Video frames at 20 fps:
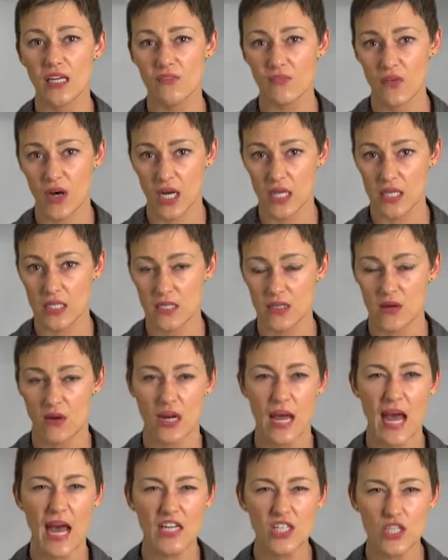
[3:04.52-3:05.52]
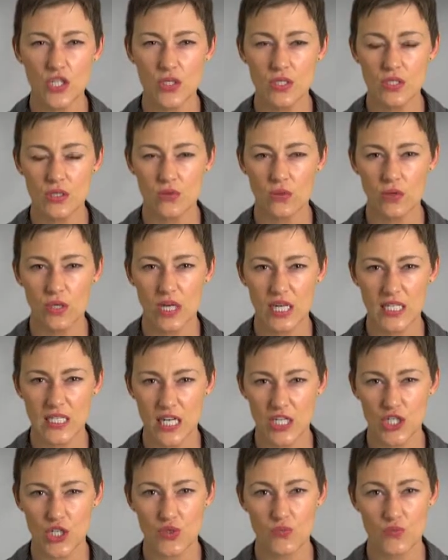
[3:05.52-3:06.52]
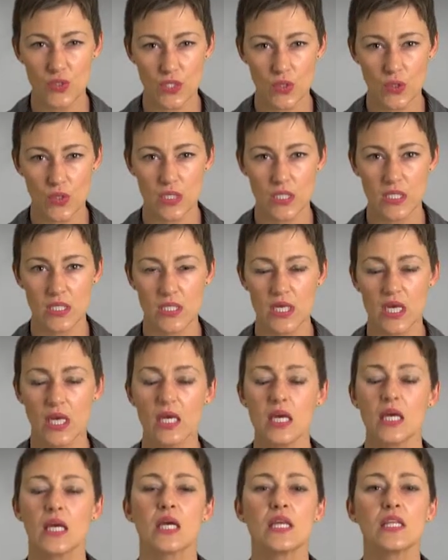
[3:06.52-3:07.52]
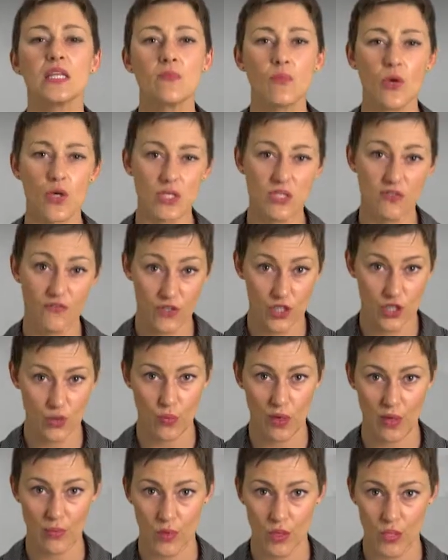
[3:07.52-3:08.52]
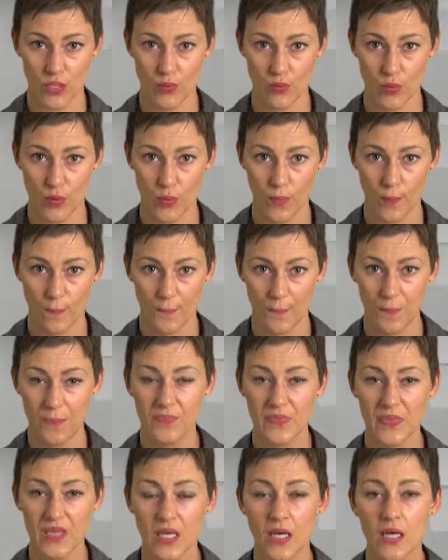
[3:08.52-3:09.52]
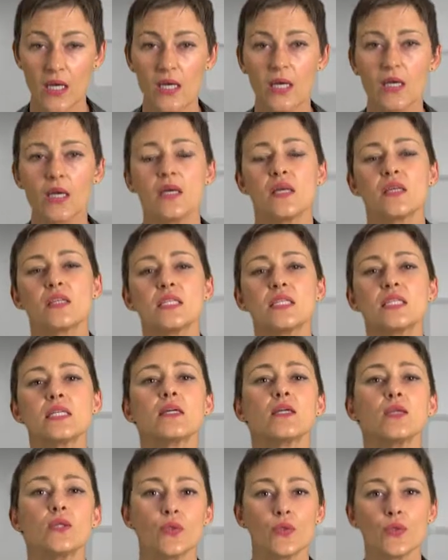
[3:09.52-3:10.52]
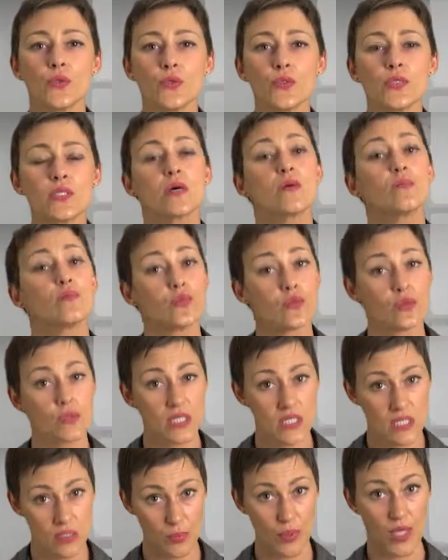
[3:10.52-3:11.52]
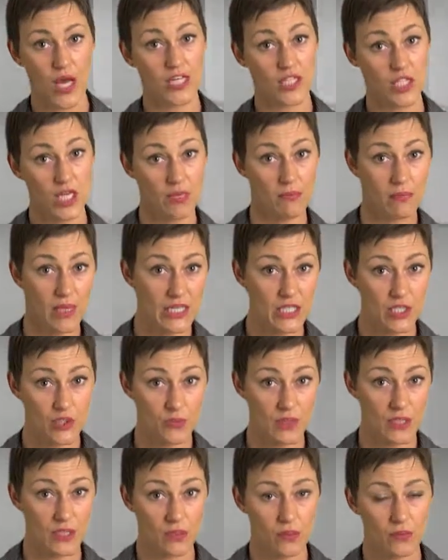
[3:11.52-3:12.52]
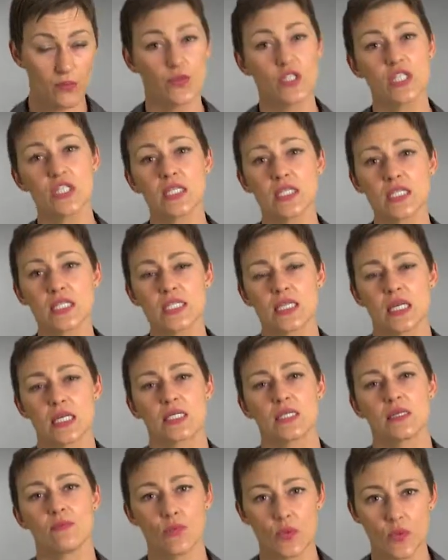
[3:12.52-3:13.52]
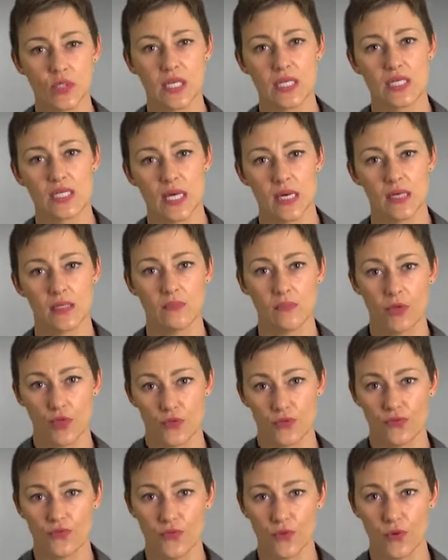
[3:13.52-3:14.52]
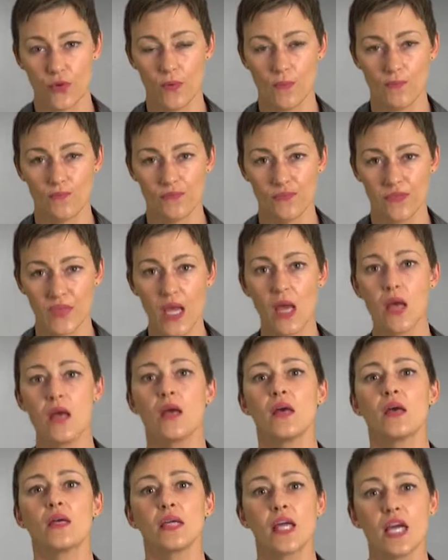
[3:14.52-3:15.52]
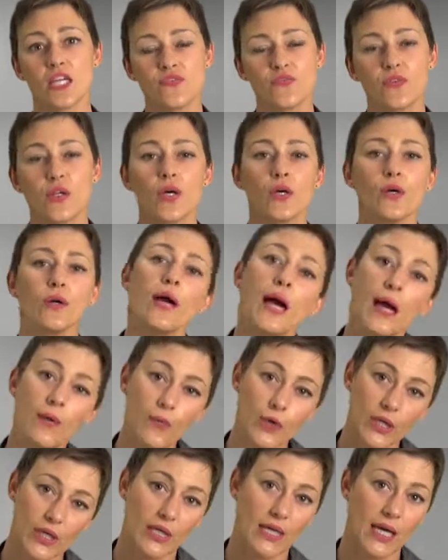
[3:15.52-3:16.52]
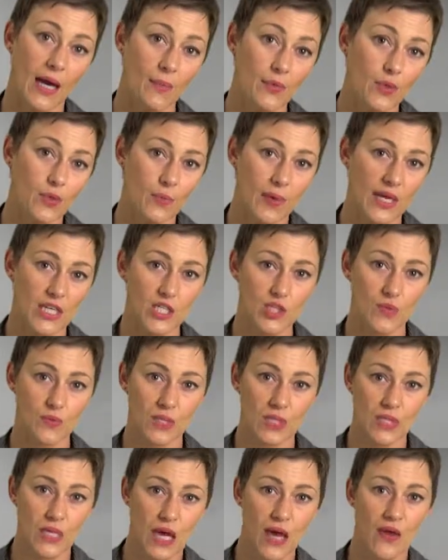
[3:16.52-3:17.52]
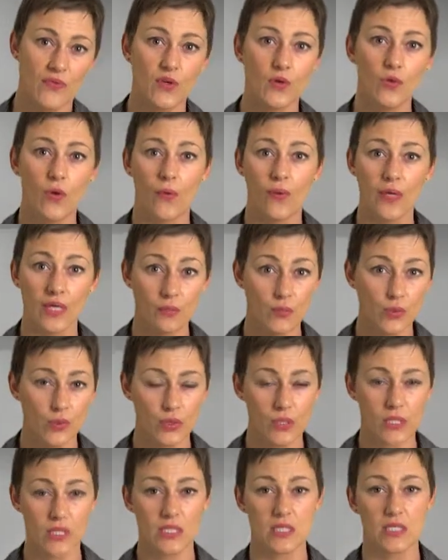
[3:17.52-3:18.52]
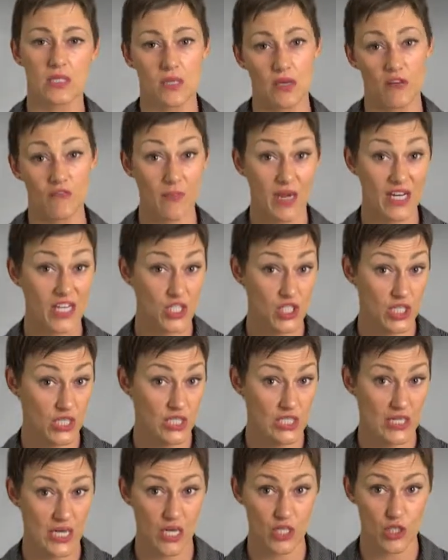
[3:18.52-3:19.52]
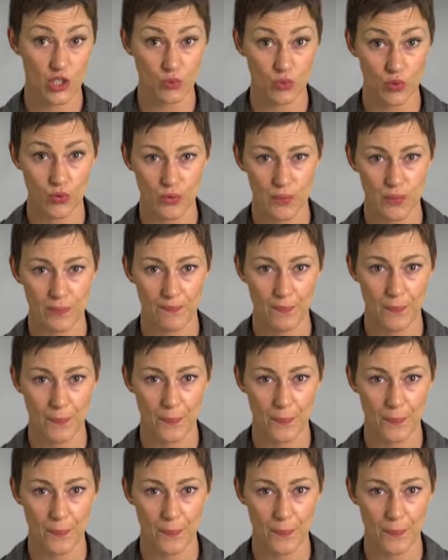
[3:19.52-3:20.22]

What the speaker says: advice on how to use an organisation's resources in the most efficient way possible. This includes broader supply chain management, which is discussed in more detail in Module 4, cash flow and working capital management, and the growing importance of managing intangibles.